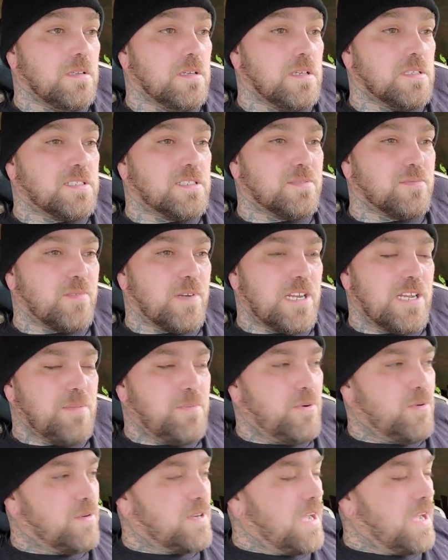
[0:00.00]
I said,
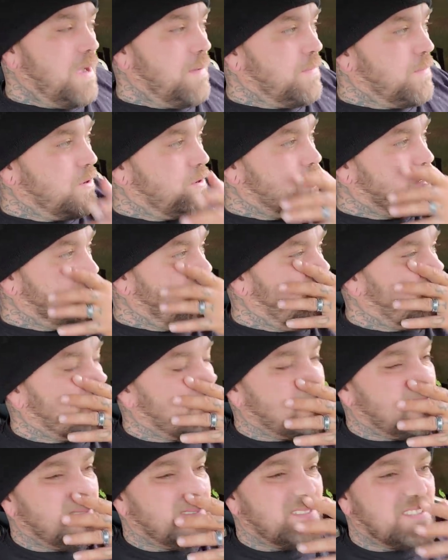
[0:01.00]
Rambo got murdered.
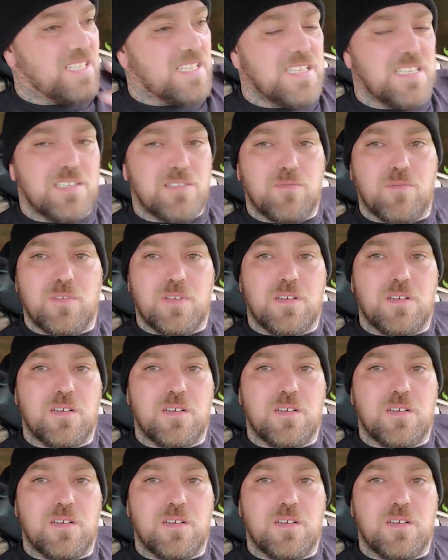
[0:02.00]
How the hell?